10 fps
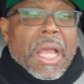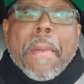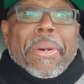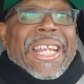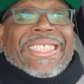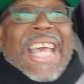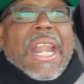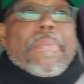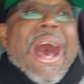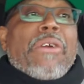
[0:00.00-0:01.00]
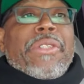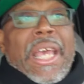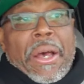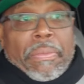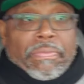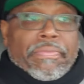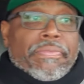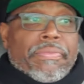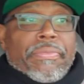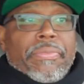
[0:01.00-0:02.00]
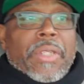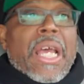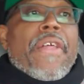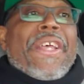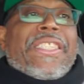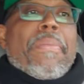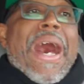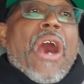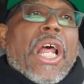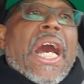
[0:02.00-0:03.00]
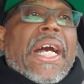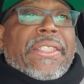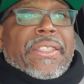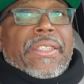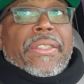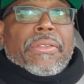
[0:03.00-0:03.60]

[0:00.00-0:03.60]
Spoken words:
But this ain't about them. This is about us.